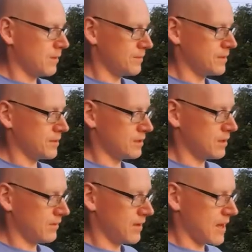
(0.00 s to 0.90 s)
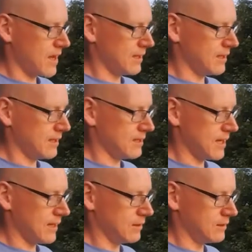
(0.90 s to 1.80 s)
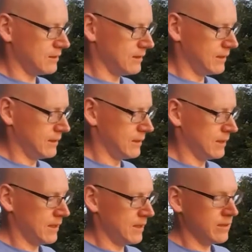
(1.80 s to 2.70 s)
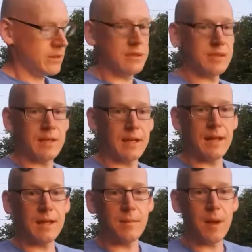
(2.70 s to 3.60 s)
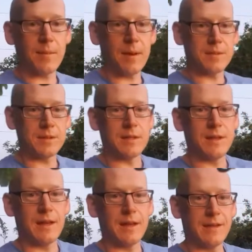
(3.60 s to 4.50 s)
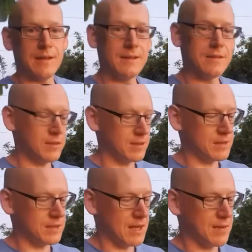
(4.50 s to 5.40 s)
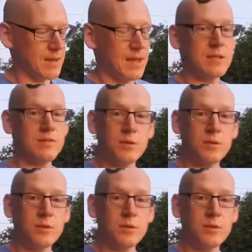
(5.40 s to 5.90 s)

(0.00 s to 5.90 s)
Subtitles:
So survey header detail, you see again the MapApp's in there. So this time that is for